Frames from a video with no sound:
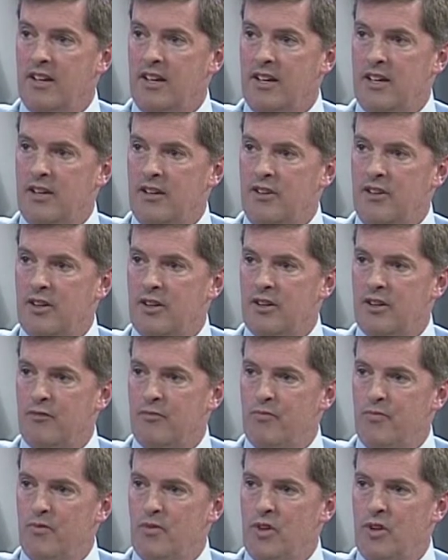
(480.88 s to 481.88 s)
And, uh,
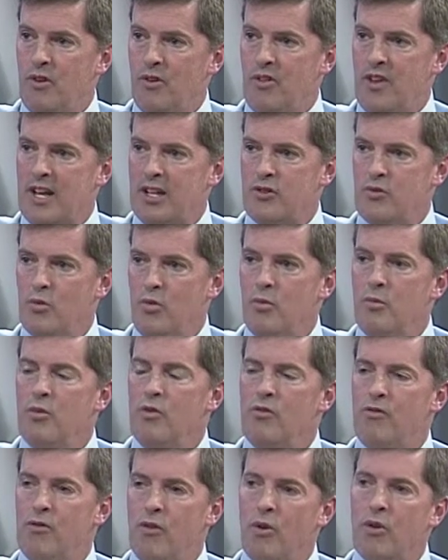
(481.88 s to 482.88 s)
you know, that's when we'll
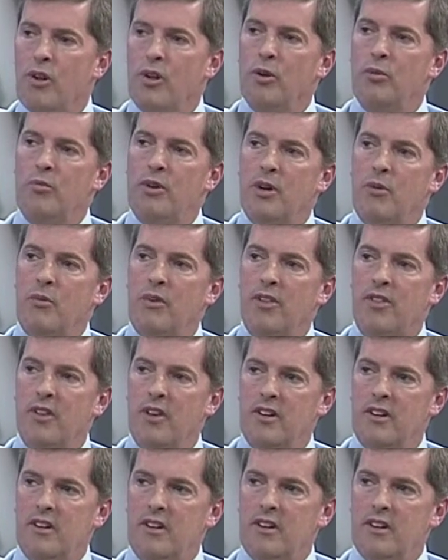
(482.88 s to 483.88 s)
move forward a little bit with
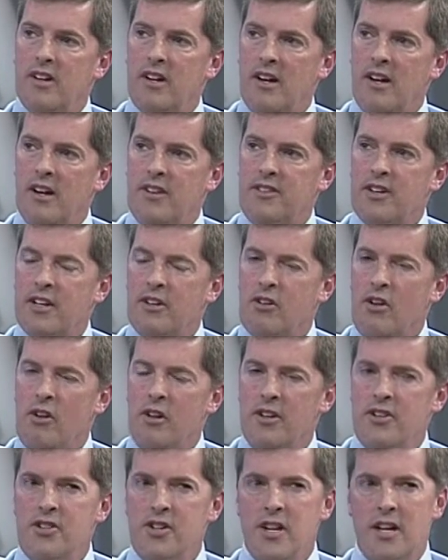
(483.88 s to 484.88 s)
uh,
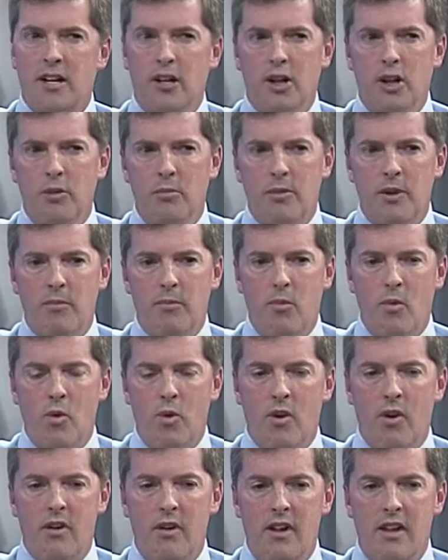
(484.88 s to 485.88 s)
technology and a little bit
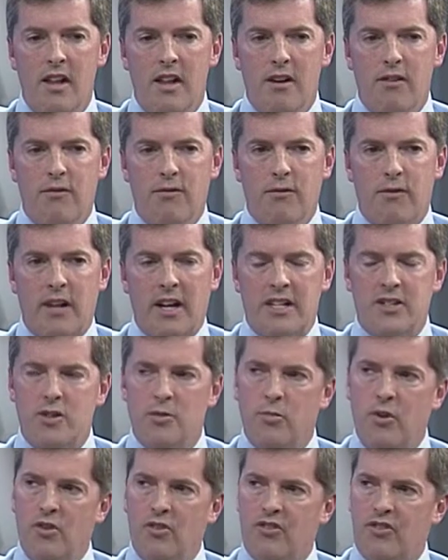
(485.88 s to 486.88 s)
more
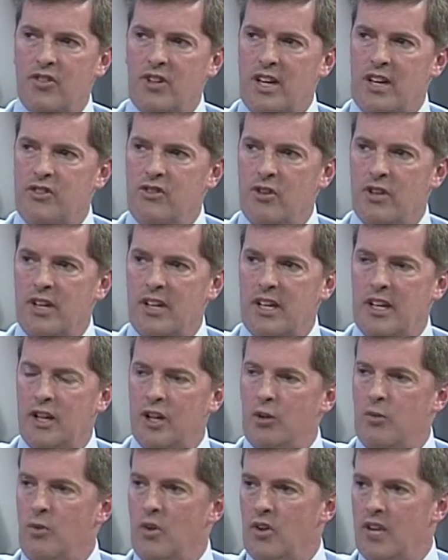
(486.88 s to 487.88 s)
flexible scheduling and
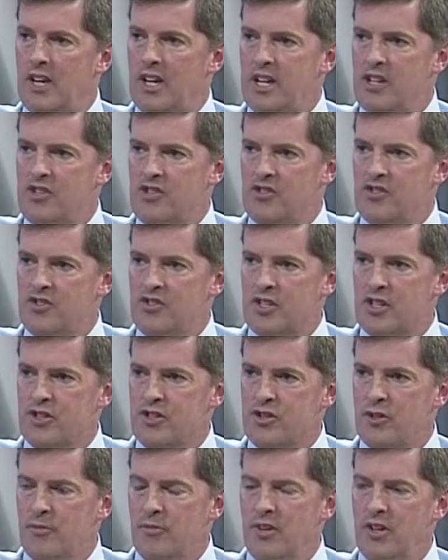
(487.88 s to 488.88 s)
communication
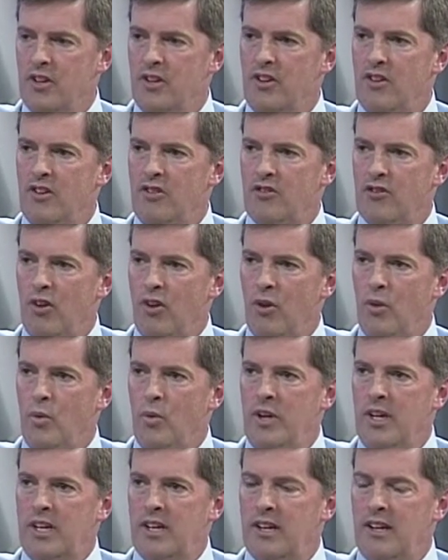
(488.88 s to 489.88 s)
system so that
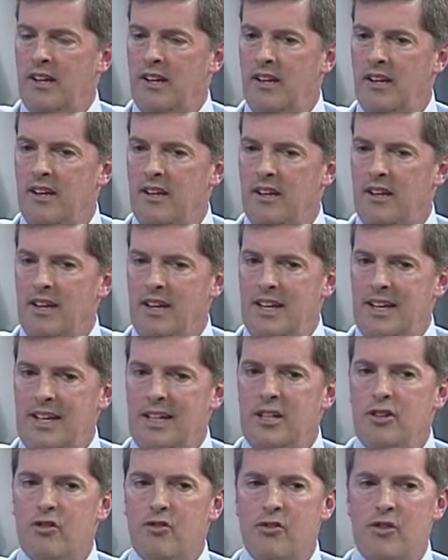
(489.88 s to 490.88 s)
we can
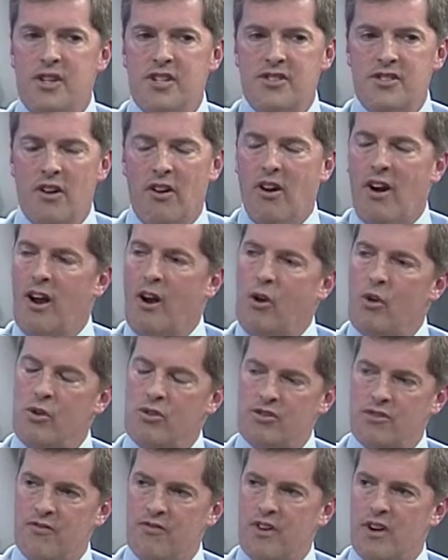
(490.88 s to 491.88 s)
increase our
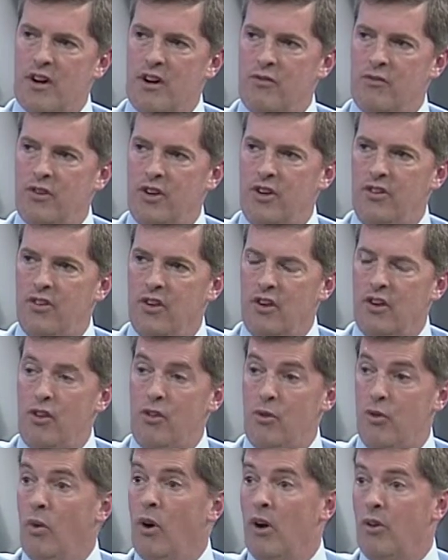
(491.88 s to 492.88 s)
hours of coverage
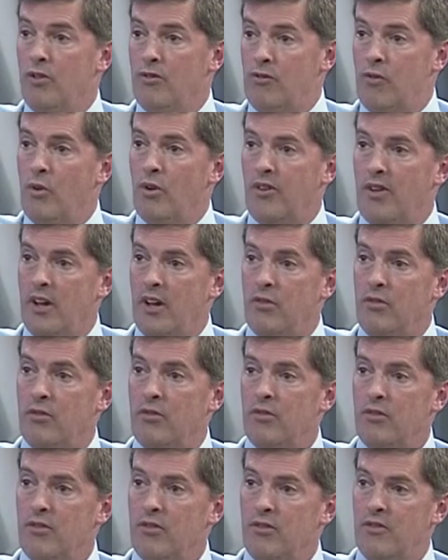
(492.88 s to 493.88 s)
throughout the four
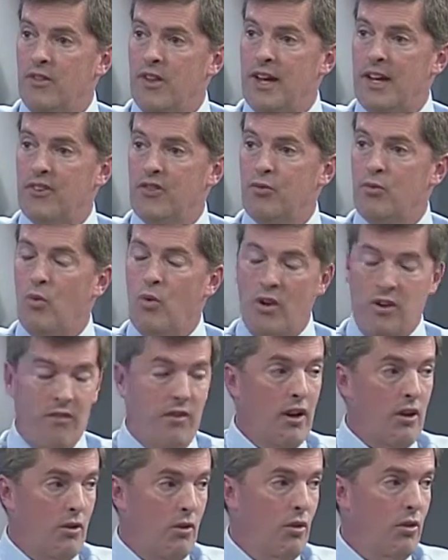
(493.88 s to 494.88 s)
towns. That's one of
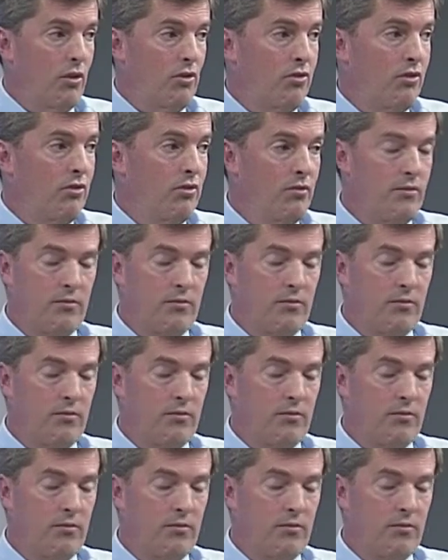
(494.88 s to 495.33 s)
our goals